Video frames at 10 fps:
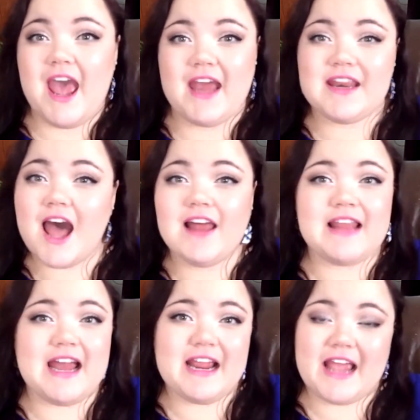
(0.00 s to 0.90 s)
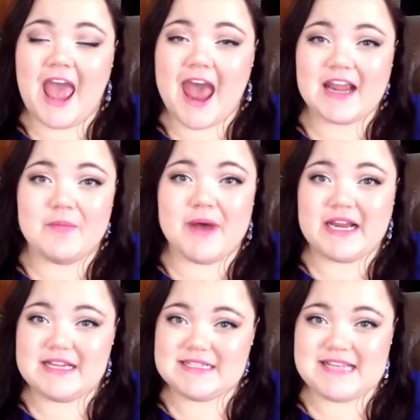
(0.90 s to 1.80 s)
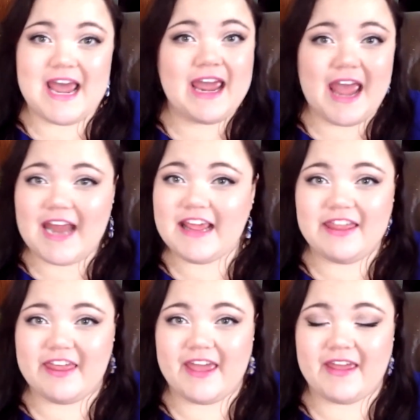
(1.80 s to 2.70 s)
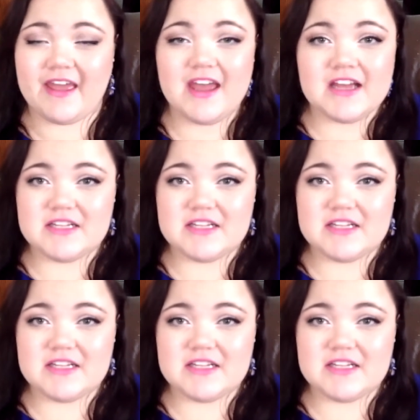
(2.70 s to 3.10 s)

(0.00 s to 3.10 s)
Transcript: and not letting anybody say anything